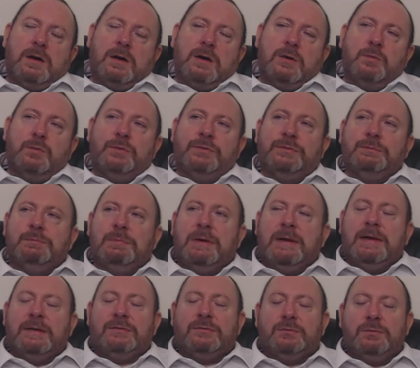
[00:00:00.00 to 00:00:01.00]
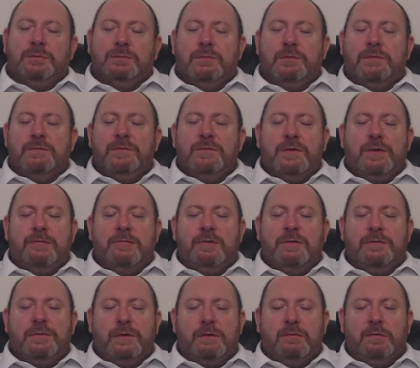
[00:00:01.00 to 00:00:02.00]
I was blessed with a
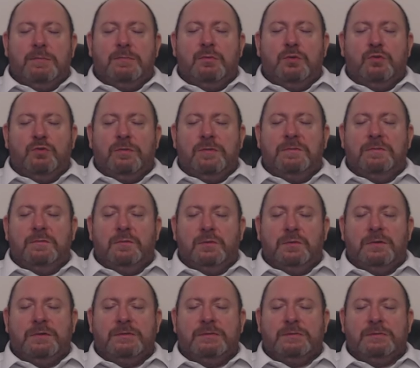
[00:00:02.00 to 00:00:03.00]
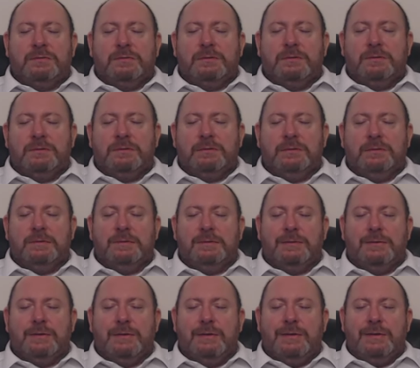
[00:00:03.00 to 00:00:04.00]
very, very boring voice.
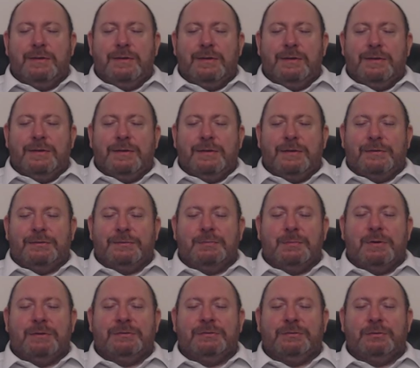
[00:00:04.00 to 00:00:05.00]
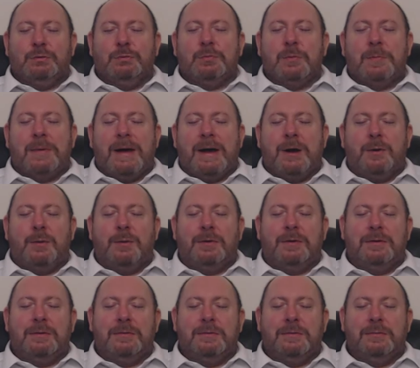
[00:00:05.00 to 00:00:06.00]
That's my
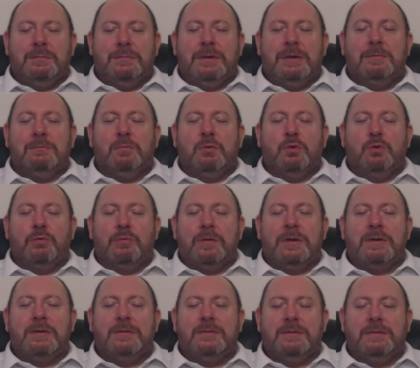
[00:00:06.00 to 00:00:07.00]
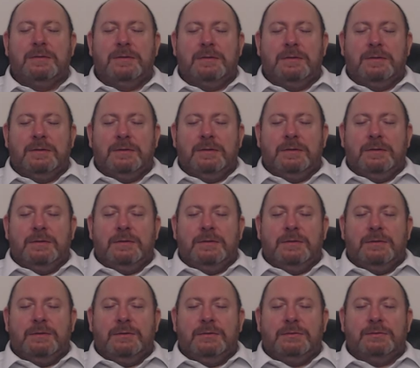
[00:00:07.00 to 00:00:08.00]
superpower being boring.
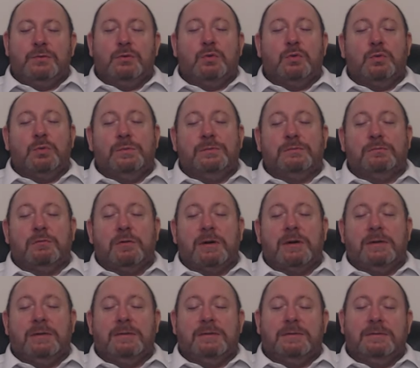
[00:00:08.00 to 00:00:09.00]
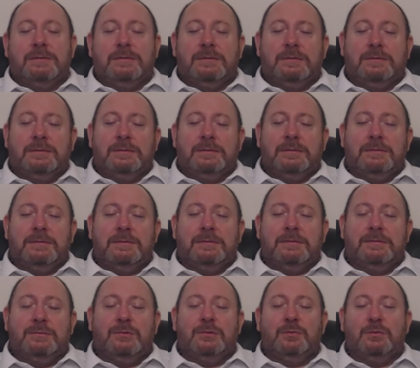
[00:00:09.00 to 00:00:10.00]
It's not always great,
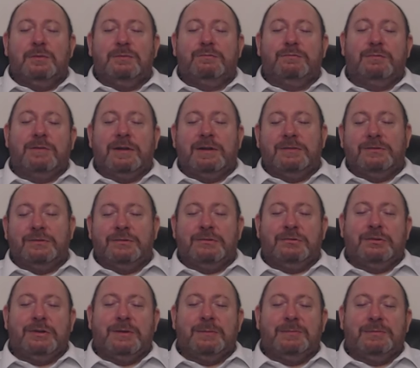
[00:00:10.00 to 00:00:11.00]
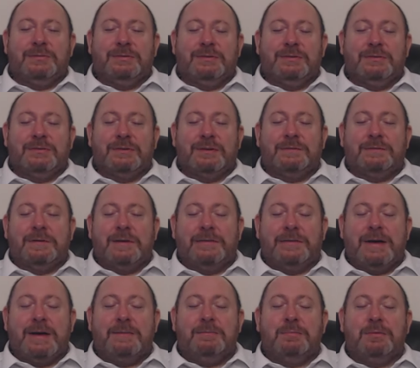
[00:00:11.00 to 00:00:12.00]
not with relationships and stuff
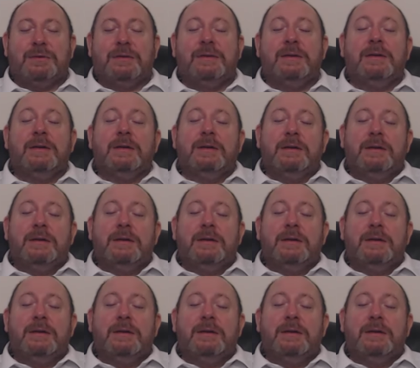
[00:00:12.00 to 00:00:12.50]
like that, but